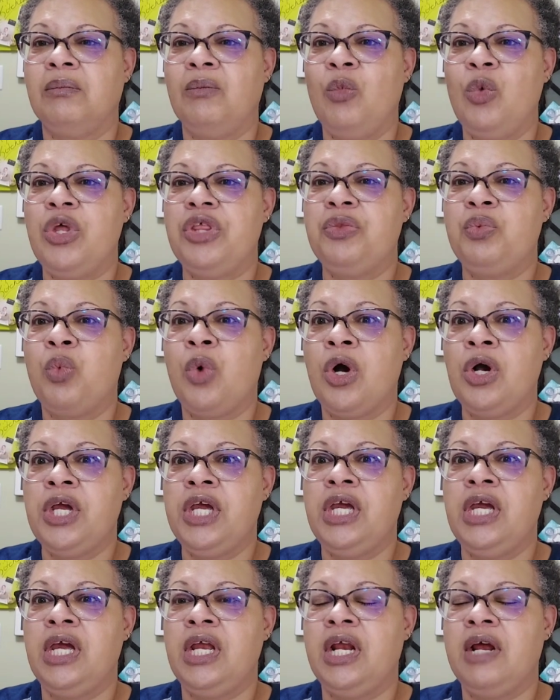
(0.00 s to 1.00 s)
with
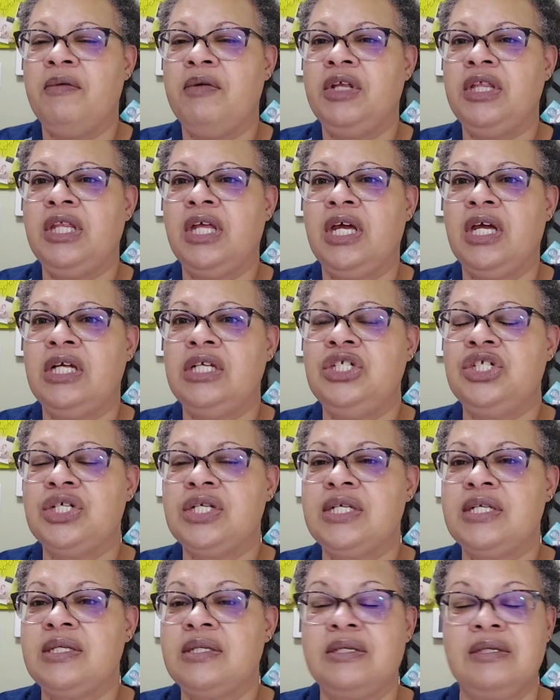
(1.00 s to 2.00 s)
working and everything,
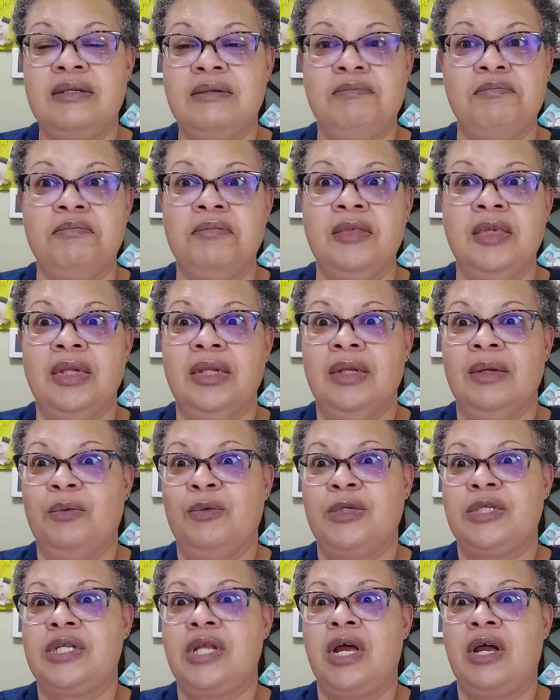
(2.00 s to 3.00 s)
just
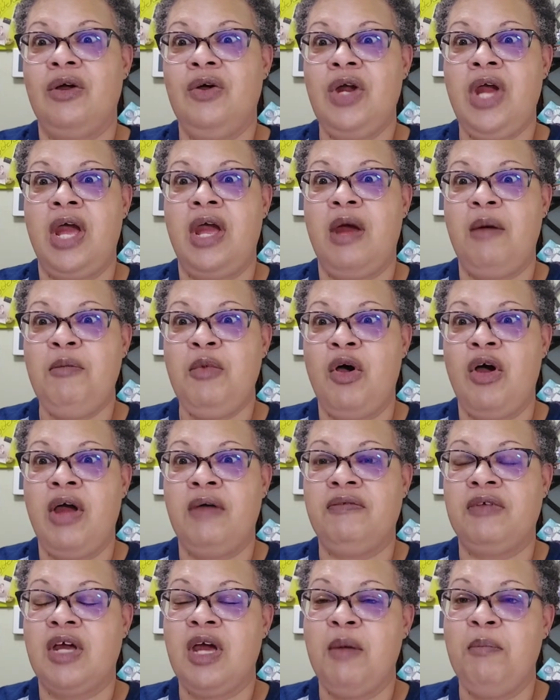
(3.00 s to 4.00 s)
was like, okay, I'm going to
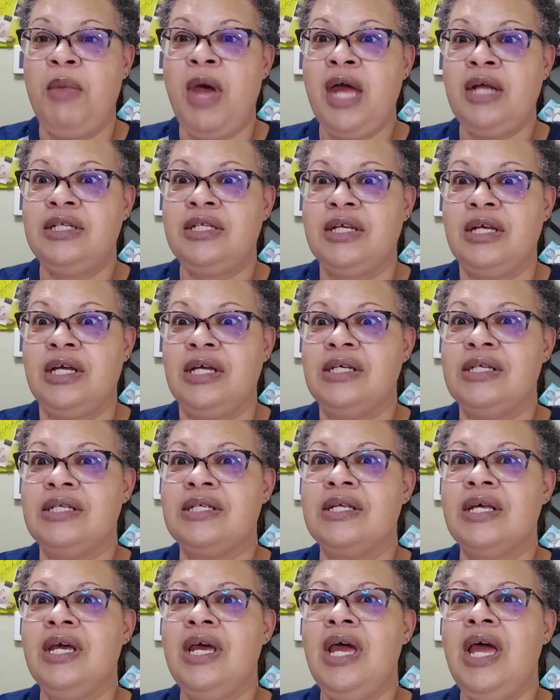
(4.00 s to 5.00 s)
have to come back to
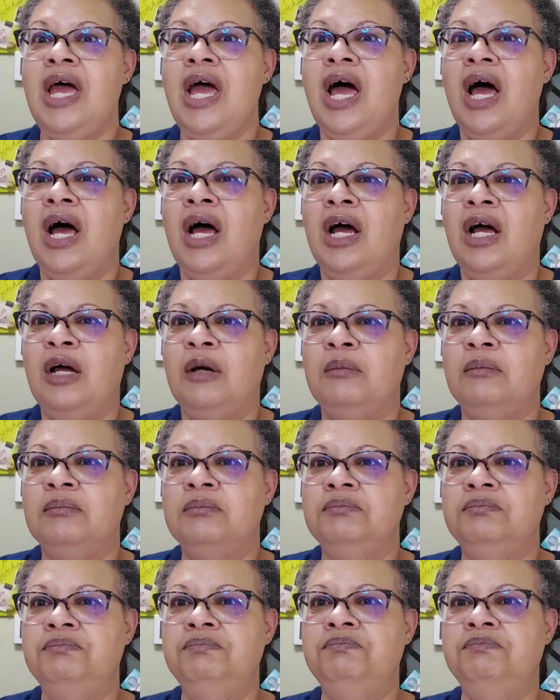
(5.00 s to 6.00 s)
these. Um,